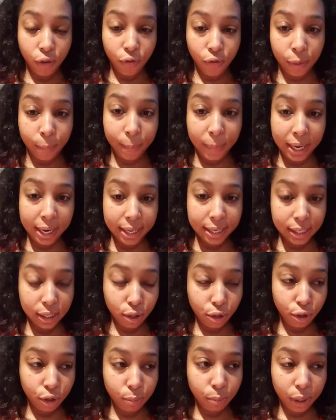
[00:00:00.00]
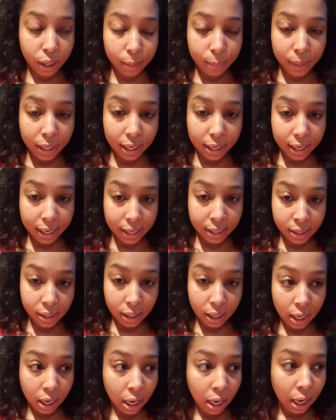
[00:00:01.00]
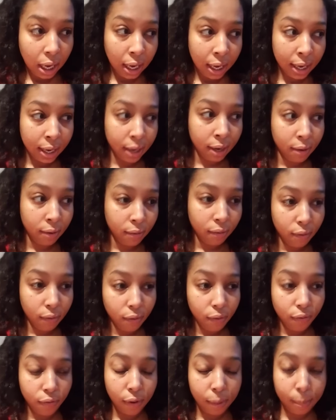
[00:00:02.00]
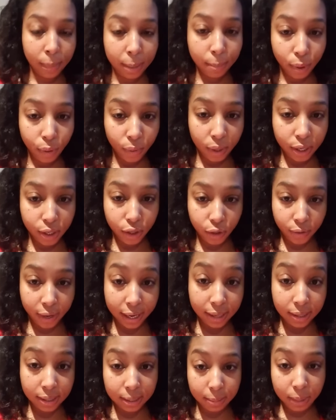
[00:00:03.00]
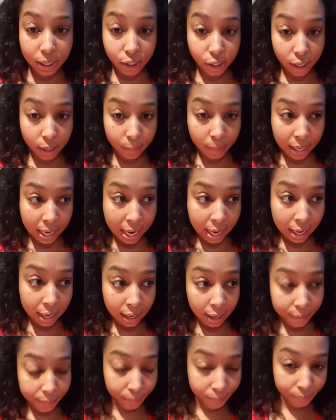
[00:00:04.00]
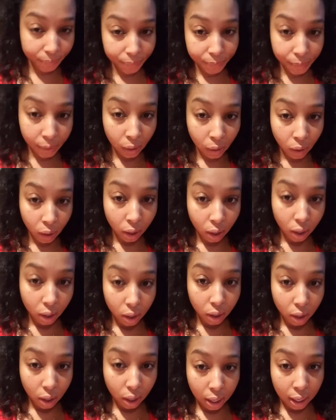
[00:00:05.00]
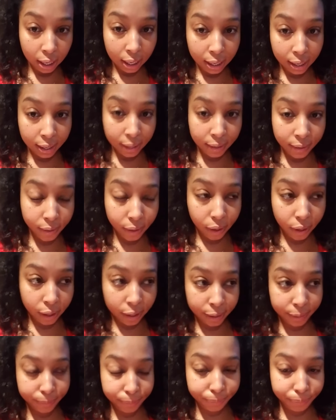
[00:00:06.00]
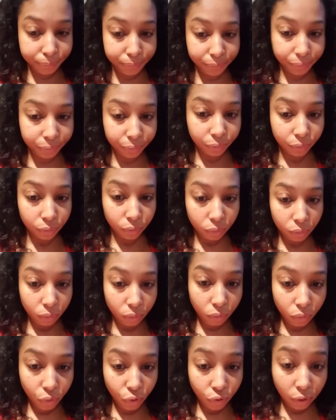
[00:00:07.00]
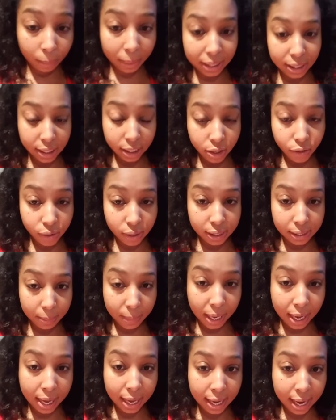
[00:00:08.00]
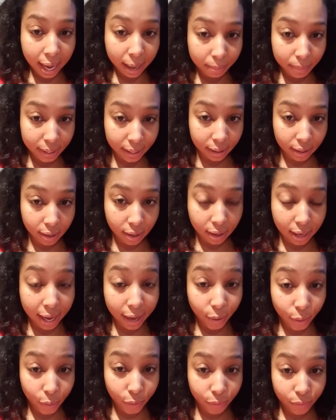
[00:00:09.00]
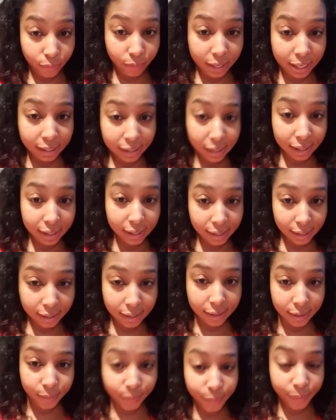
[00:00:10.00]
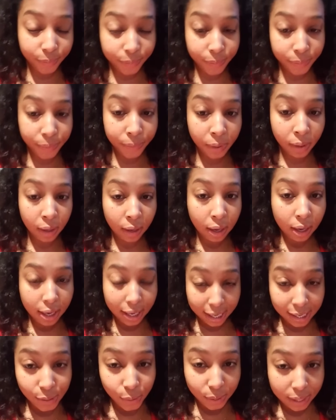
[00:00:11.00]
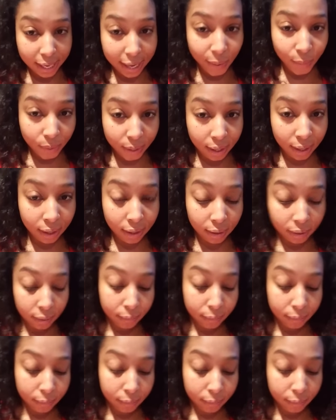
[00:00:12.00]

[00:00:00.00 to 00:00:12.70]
for me to lose permanent custody and for my parental rights to be terminated and um, for my children to be adopted out into the system. That's what they wanted